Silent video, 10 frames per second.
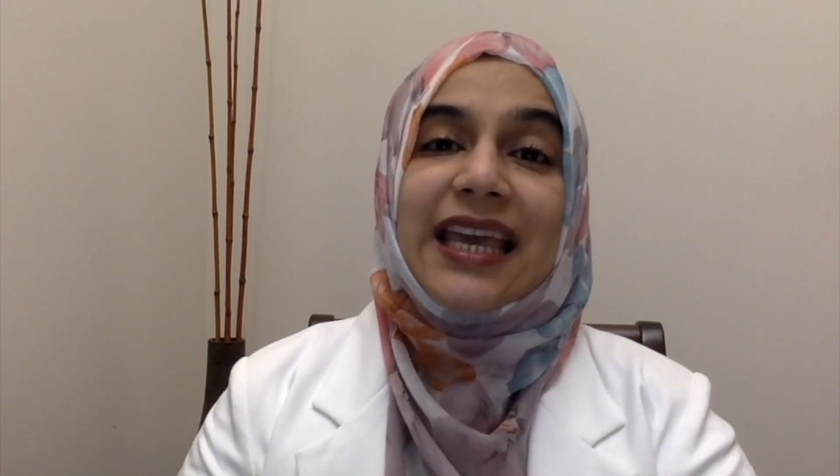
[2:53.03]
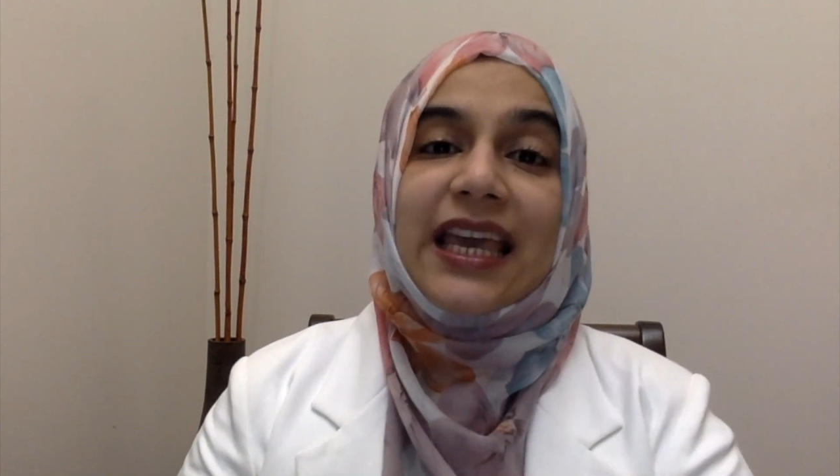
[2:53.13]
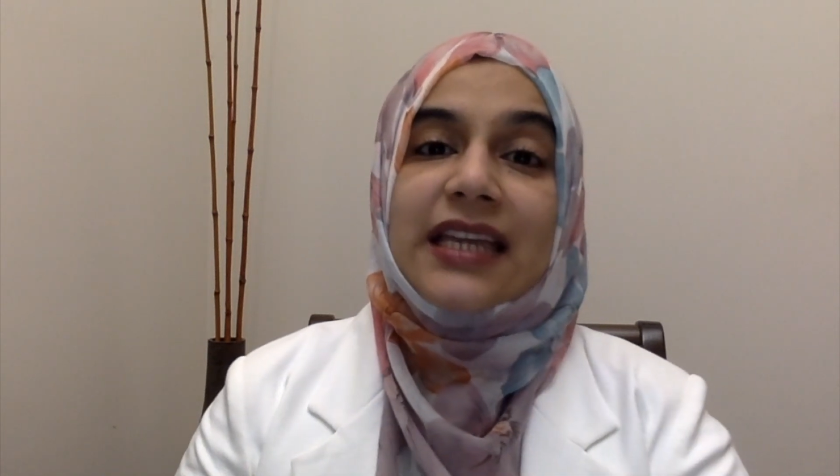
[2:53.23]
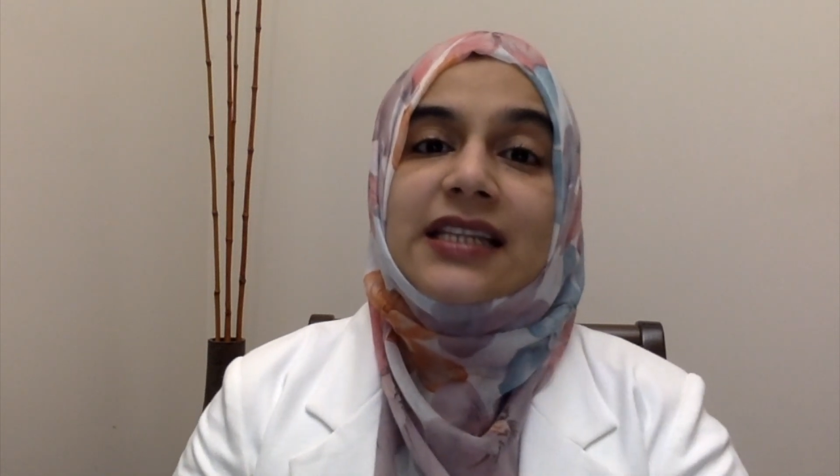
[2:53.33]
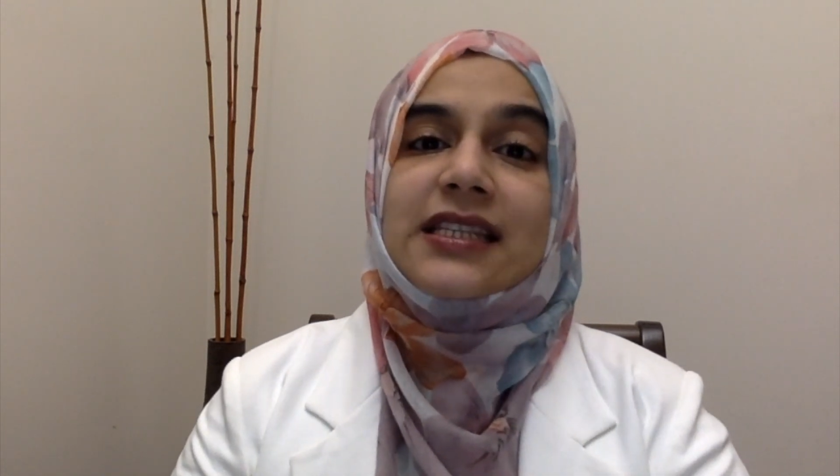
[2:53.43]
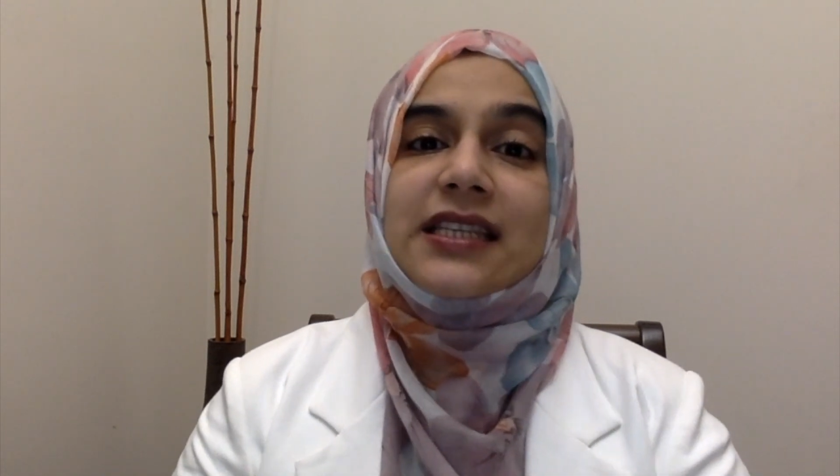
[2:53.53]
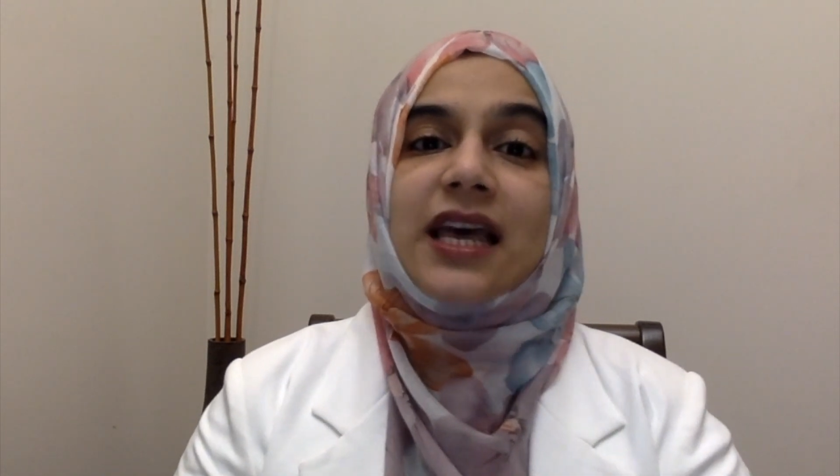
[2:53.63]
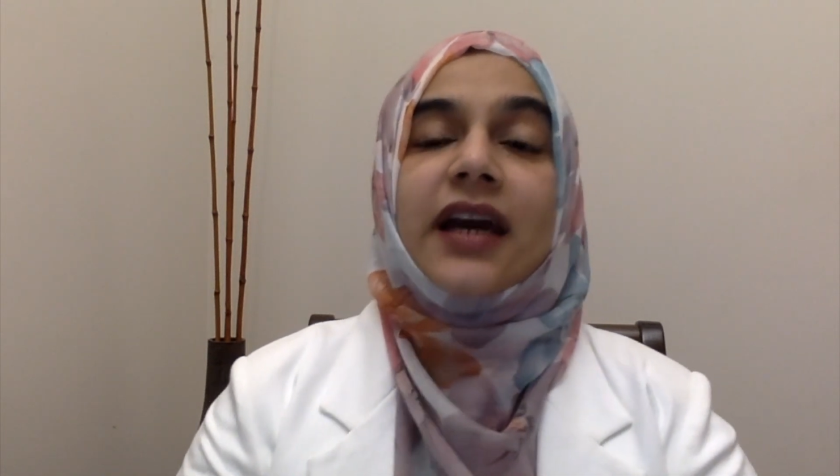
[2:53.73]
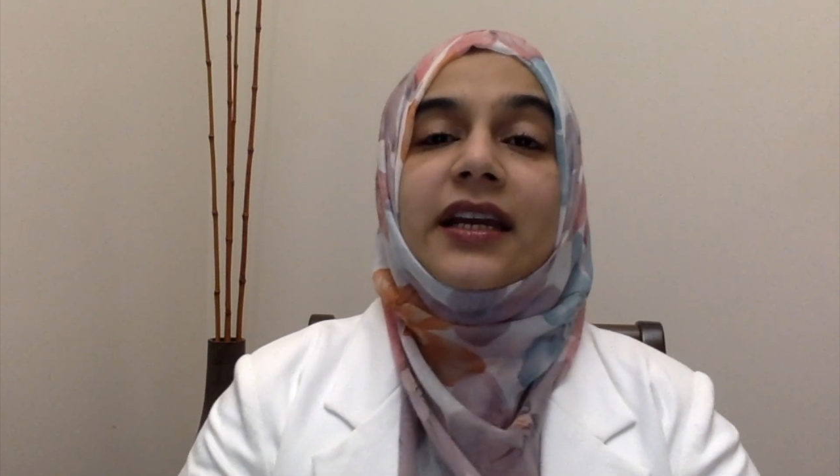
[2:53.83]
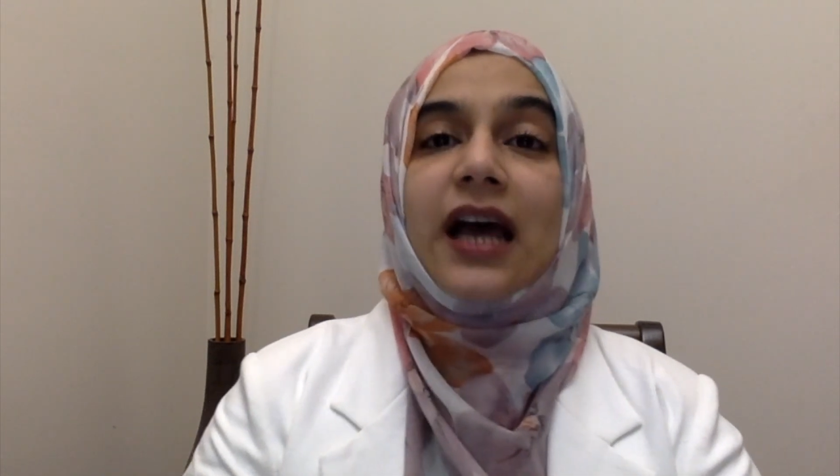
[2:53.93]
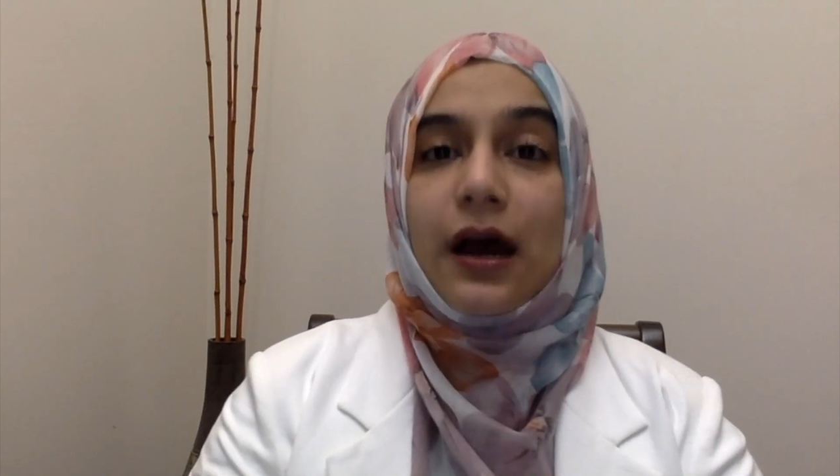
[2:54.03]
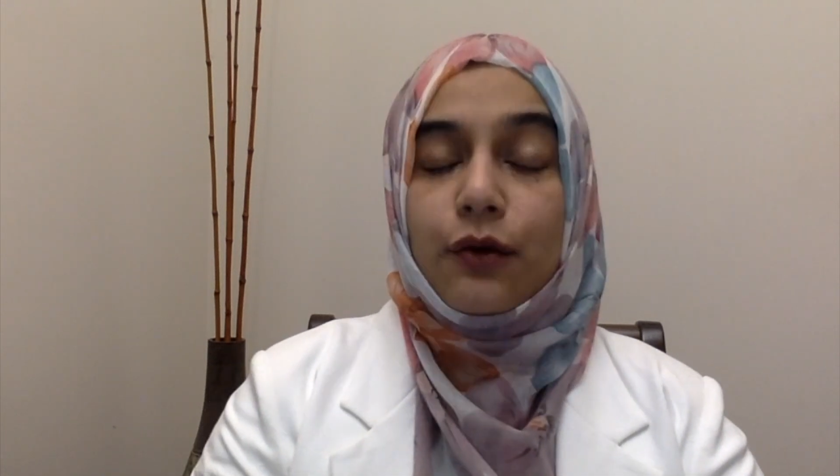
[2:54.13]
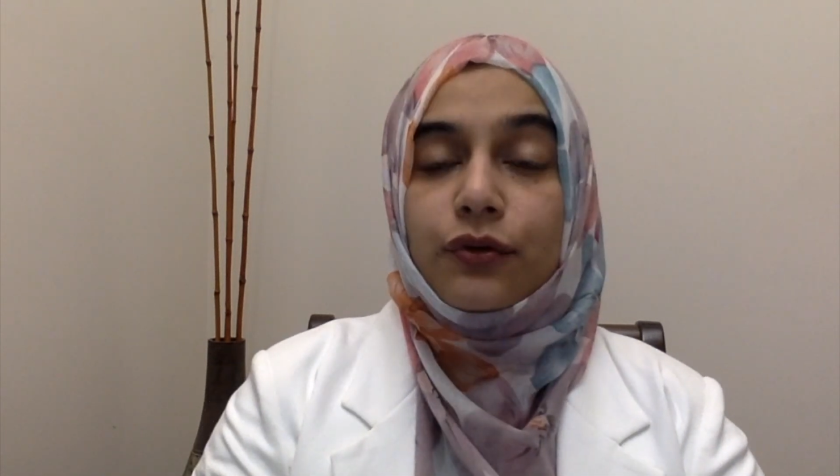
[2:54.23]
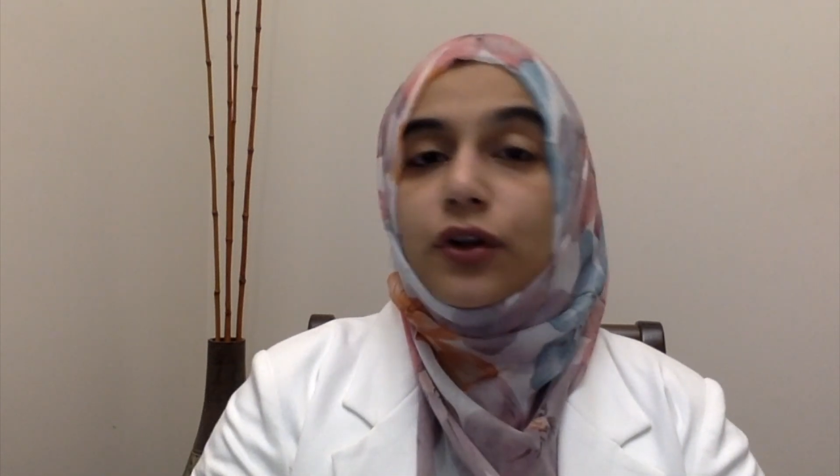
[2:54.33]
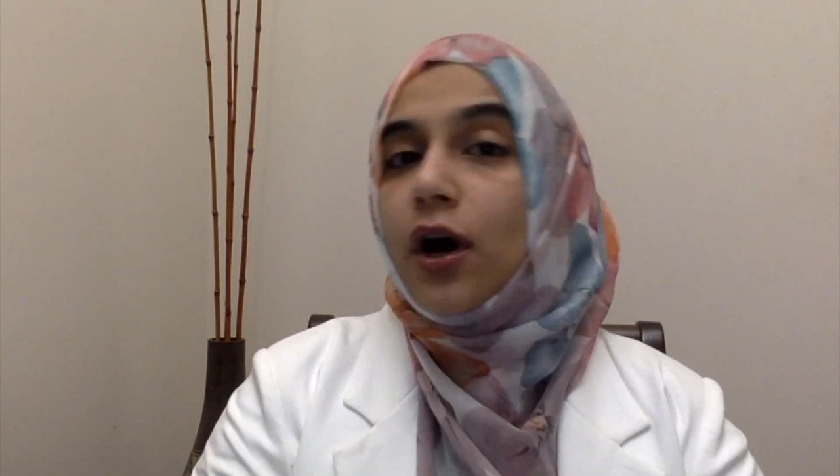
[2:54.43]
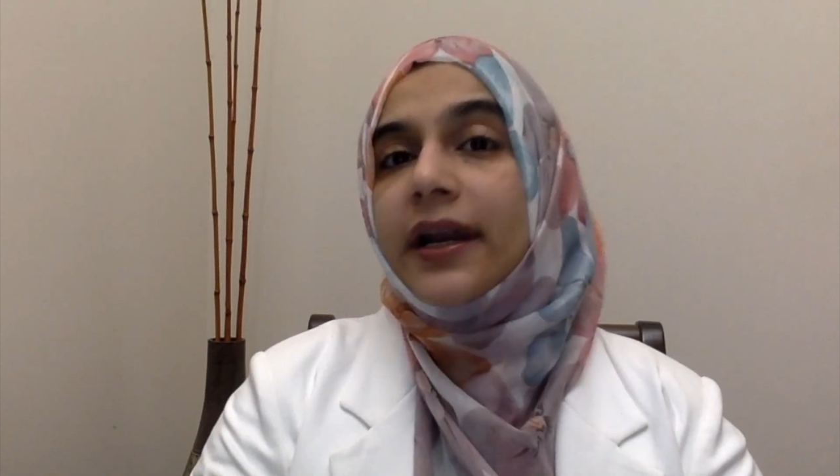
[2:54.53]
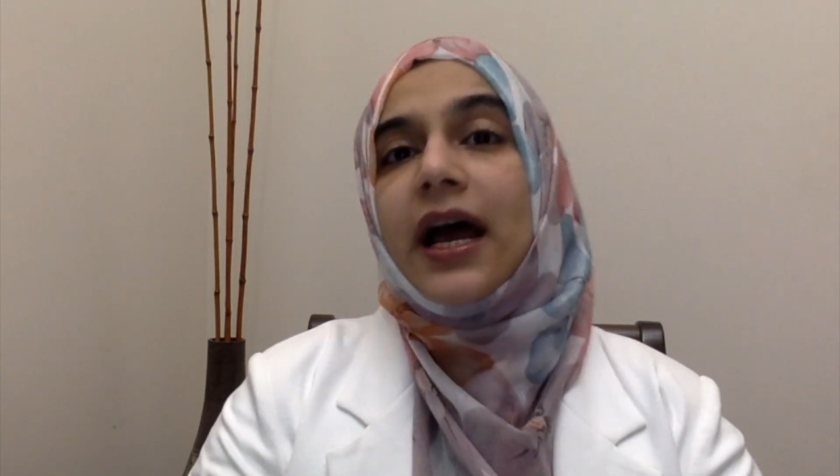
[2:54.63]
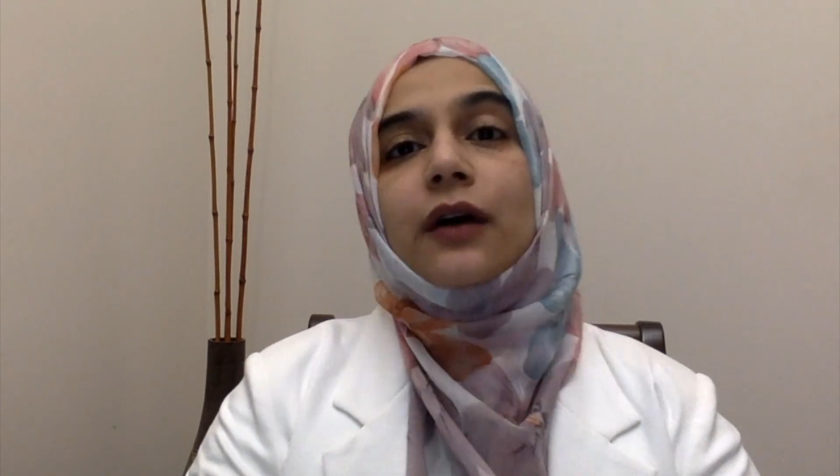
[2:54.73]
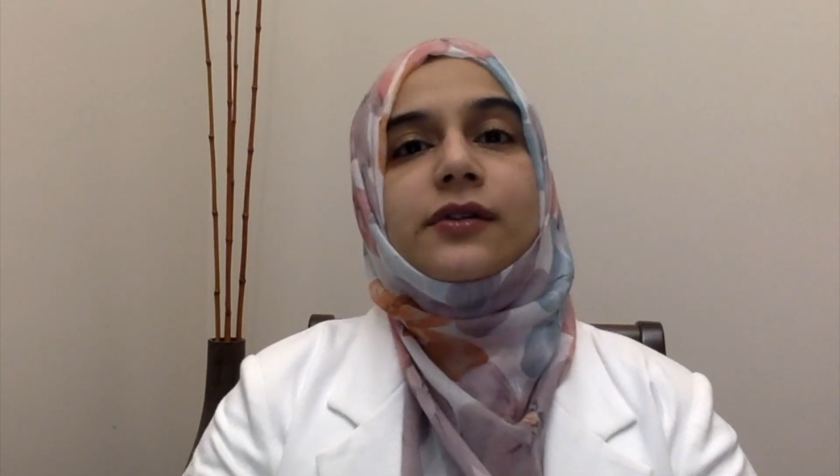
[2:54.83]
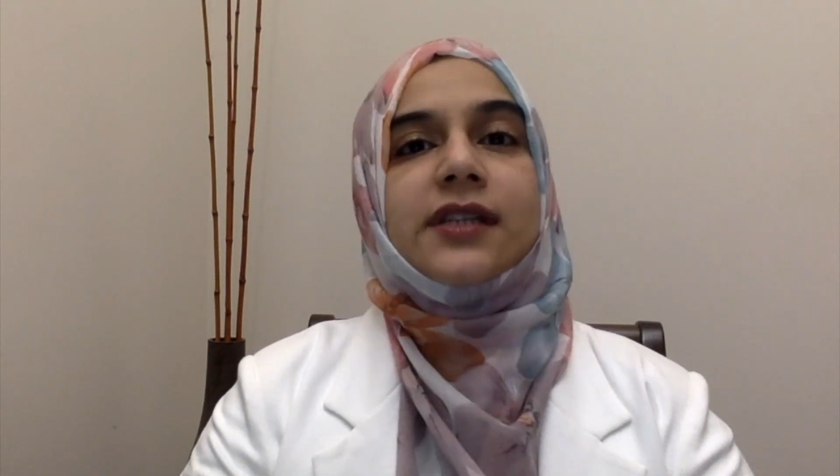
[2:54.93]
inside out, not
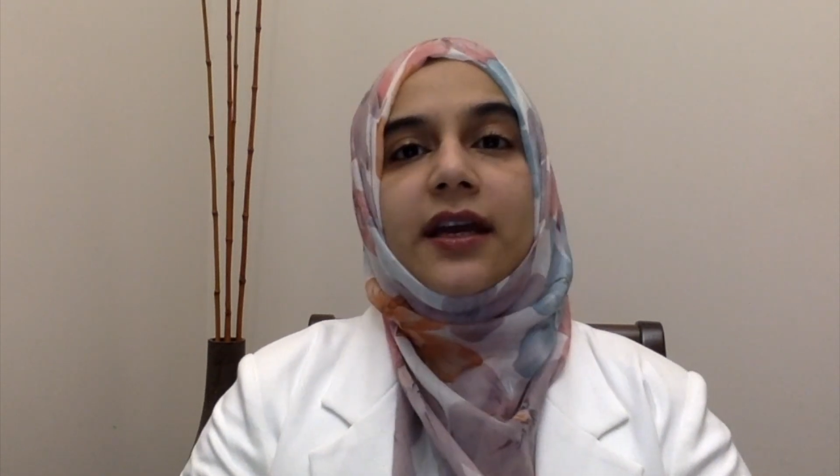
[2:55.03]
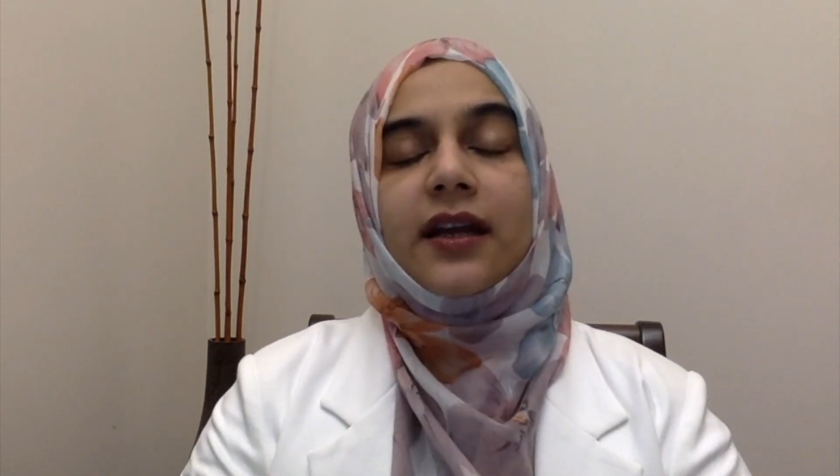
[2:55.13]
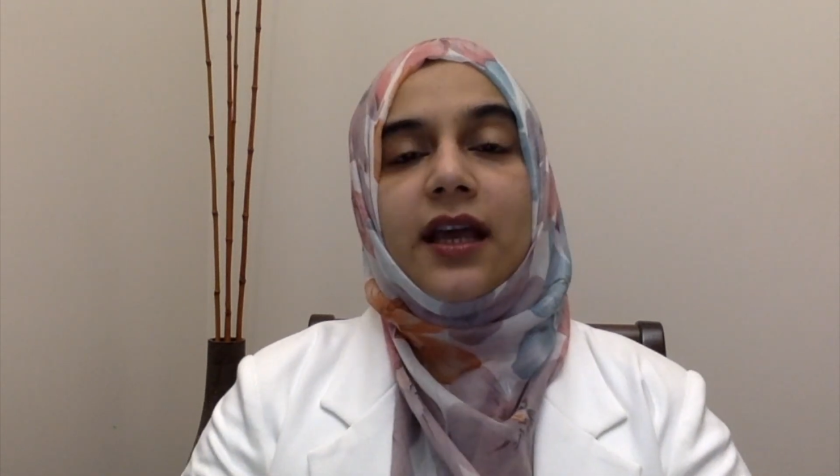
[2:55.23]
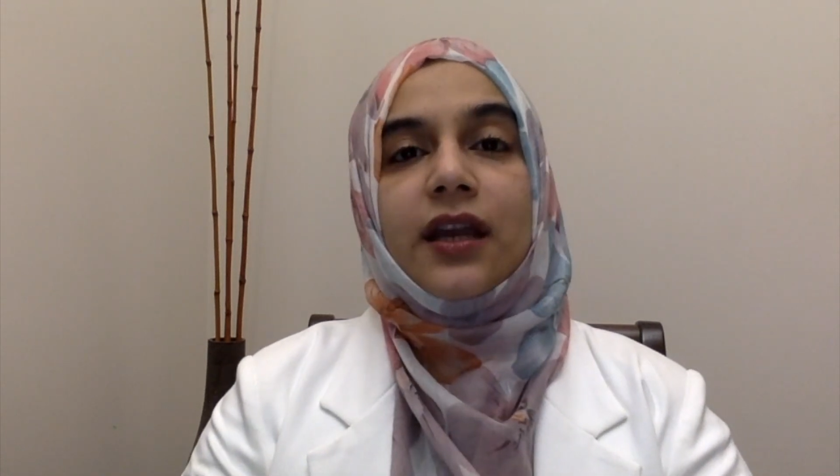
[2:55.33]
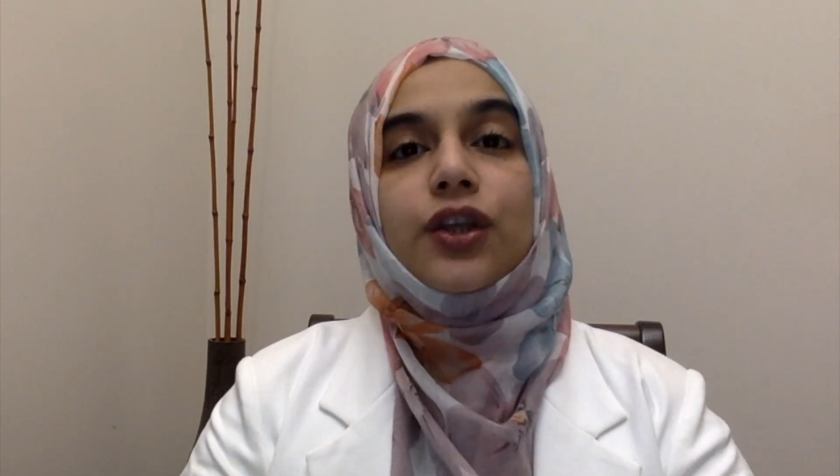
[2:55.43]
outside in.